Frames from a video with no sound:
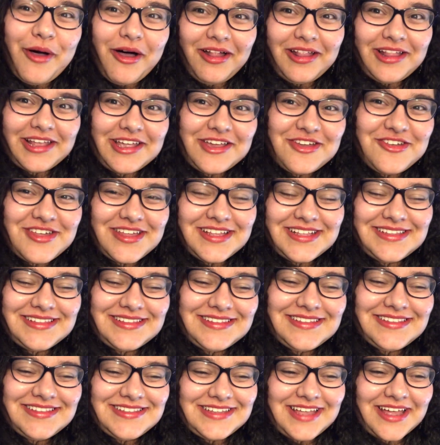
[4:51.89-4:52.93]
Polish
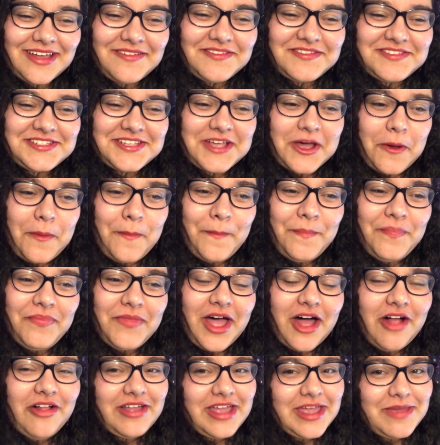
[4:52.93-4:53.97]
and stuff, so
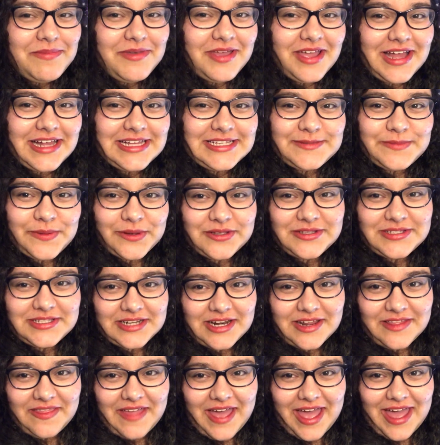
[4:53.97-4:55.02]
I'll keep you guys
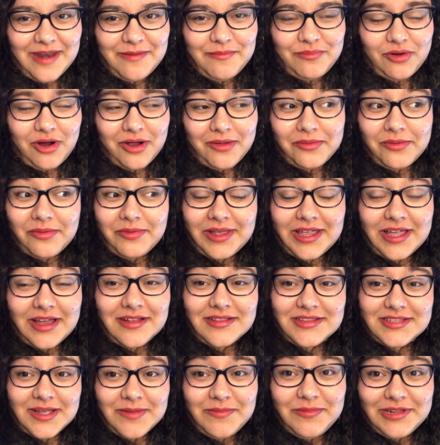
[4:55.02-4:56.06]
posted on that, probably
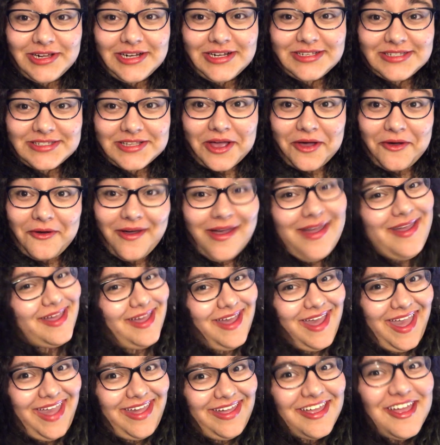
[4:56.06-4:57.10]
on Tumblr. So
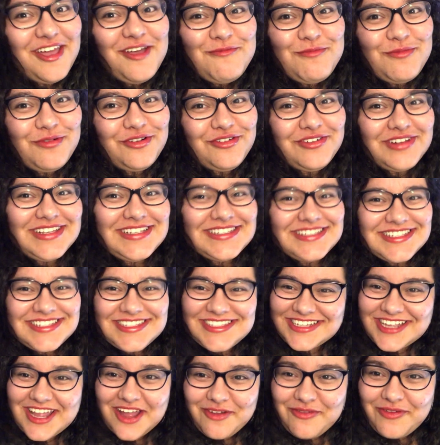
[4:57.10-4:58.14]
hey, more
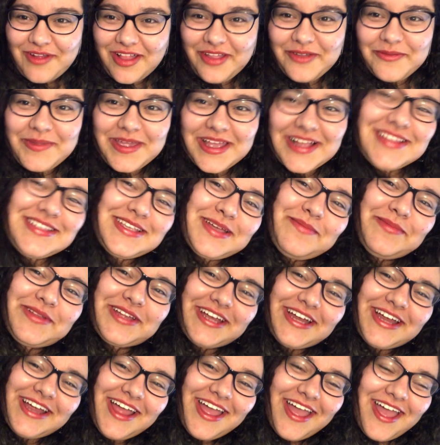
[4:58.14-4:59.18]
reasons to go follow me on
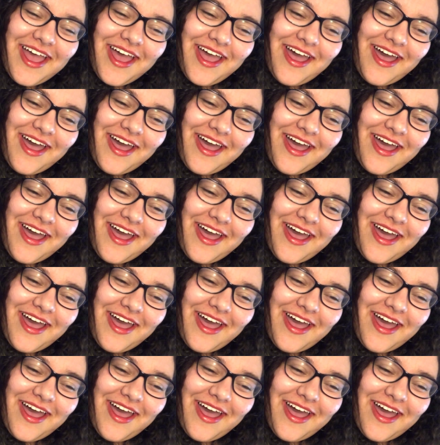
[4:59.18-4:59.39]
Tumblr.